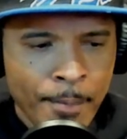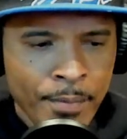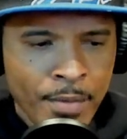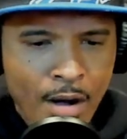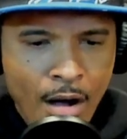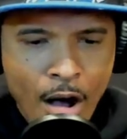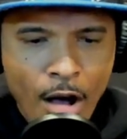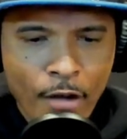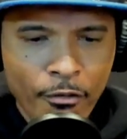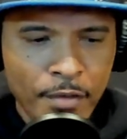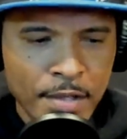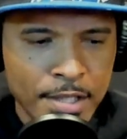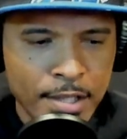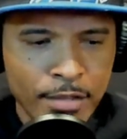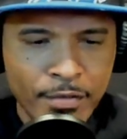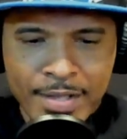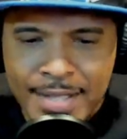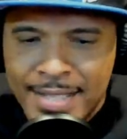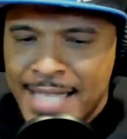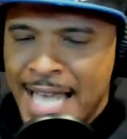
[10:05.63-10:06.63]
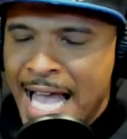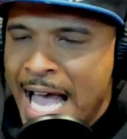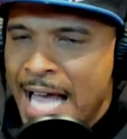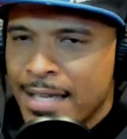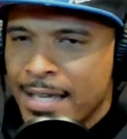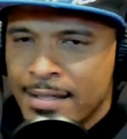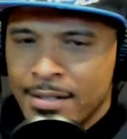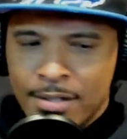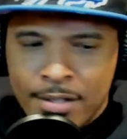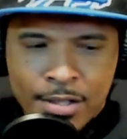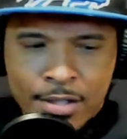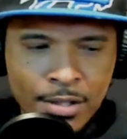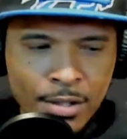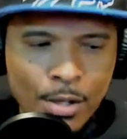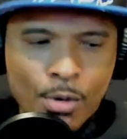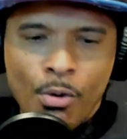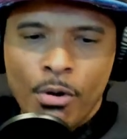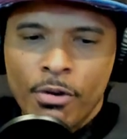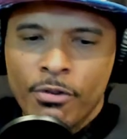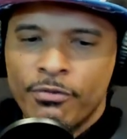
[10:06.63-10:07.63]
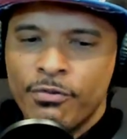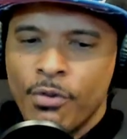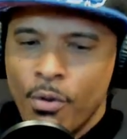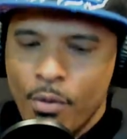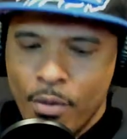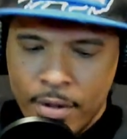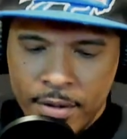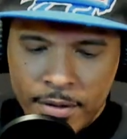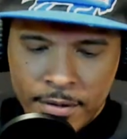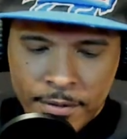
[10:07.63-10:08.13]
offensive attack going forward.